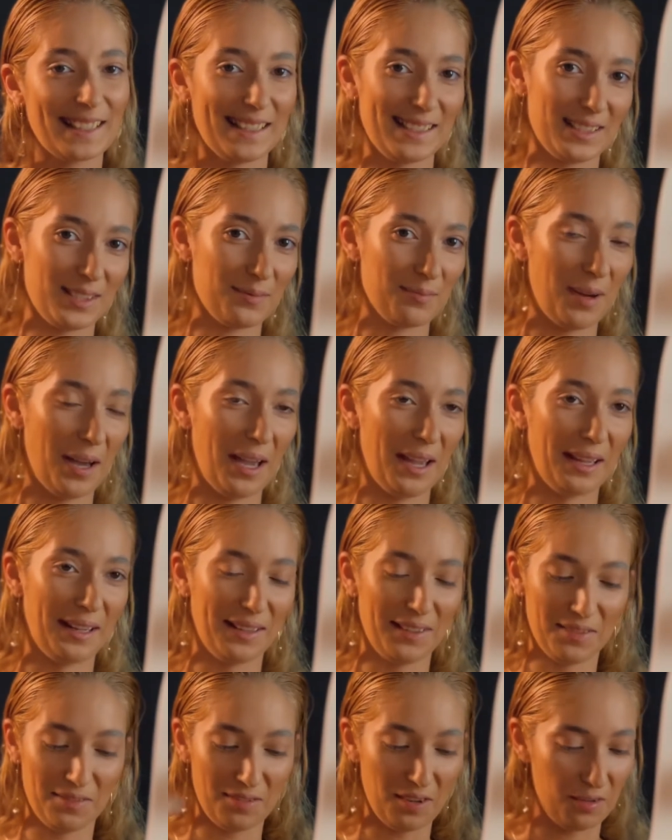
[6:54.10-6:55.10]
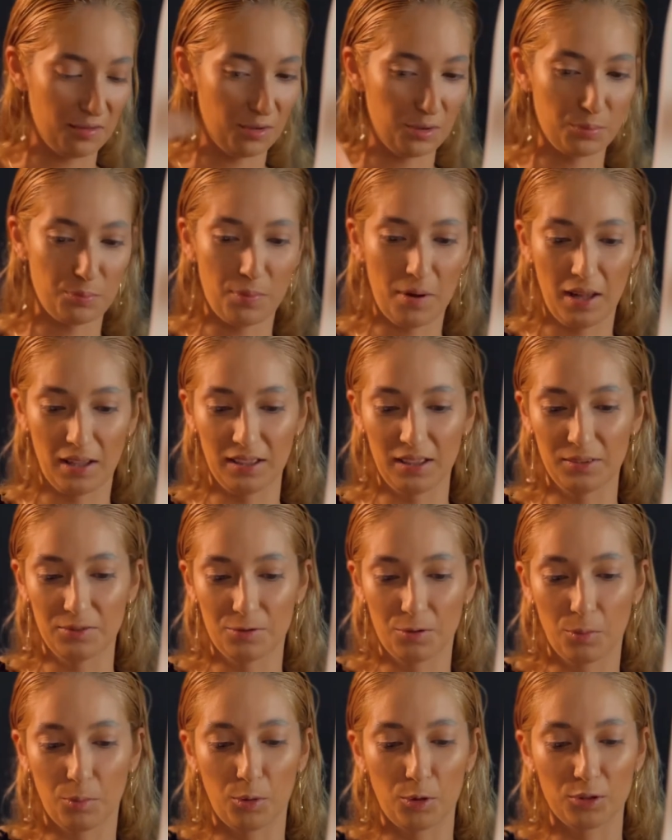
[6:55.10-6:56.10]
it's my favorite palette
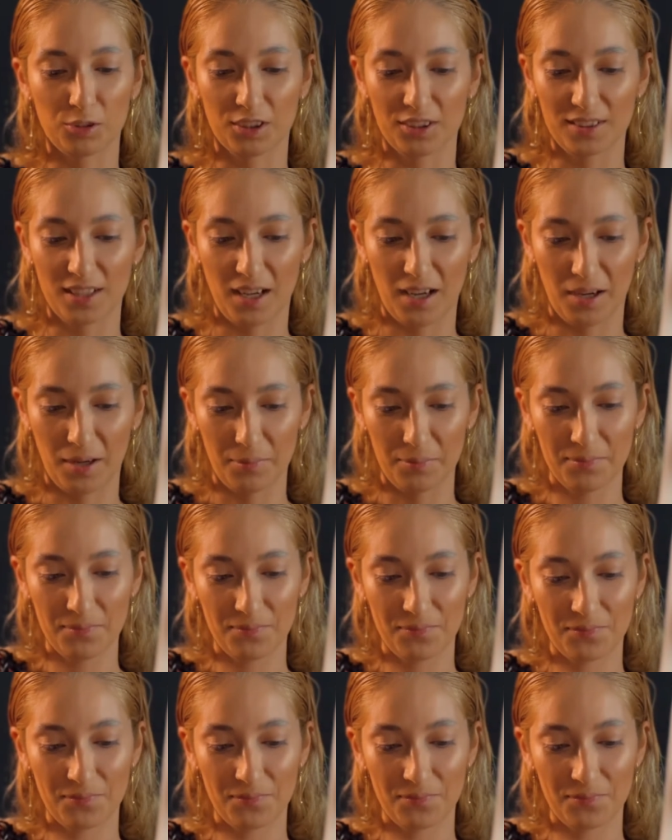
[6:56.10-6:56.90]
from all the time.